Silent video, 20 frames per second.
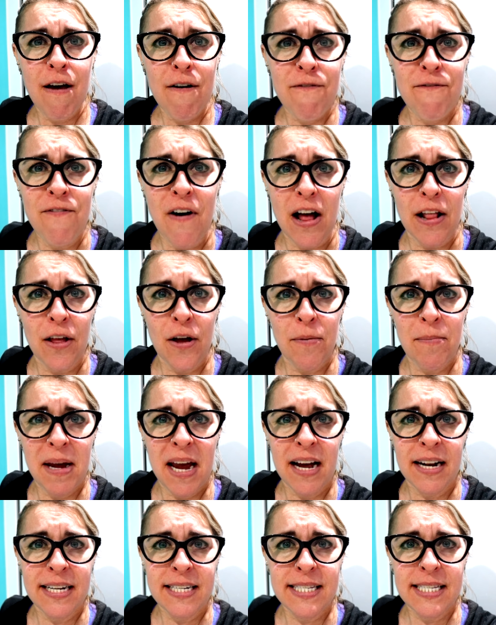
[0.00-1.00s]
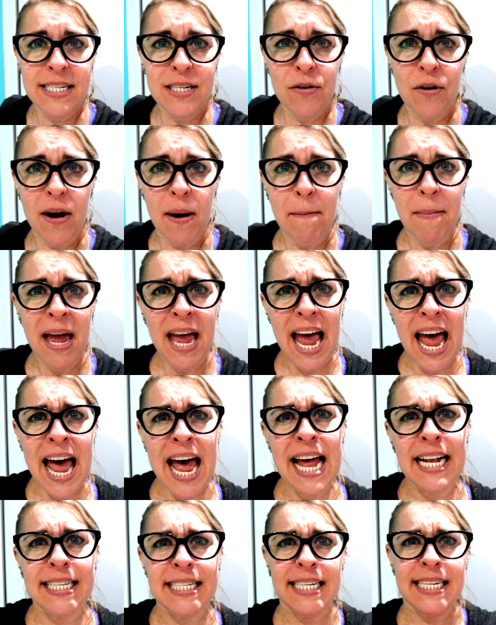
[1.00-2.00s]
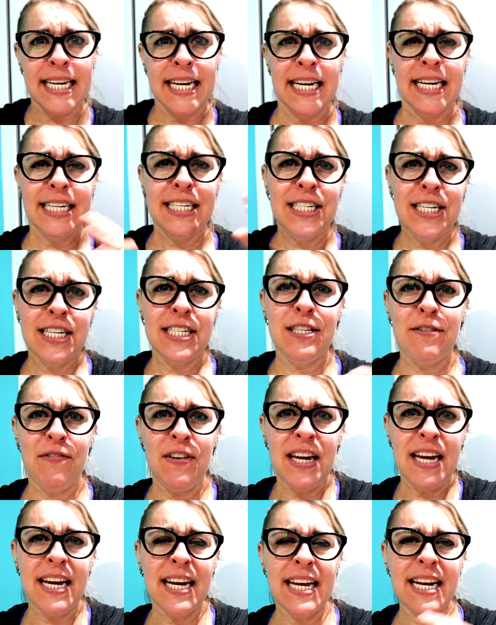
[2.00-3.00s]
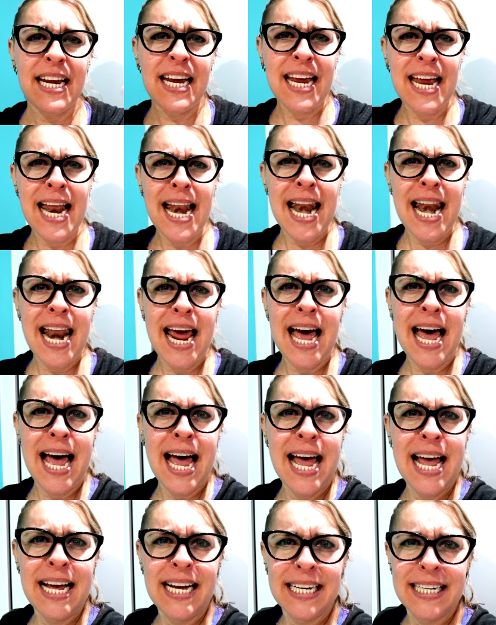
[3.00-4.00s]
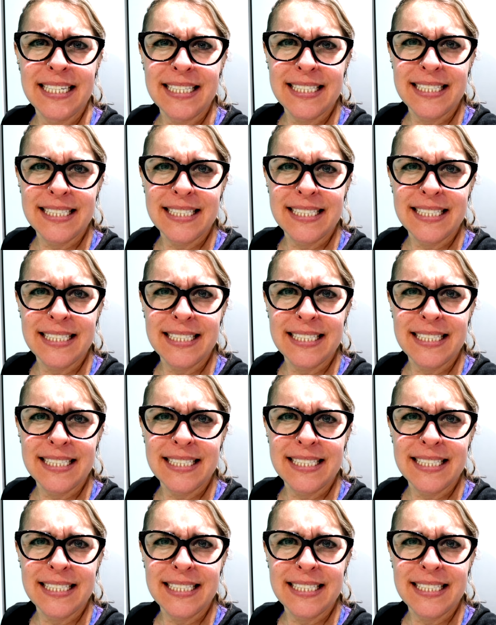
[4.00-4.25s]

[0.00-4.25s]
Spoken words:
follow me on Instagram at Just Veganin.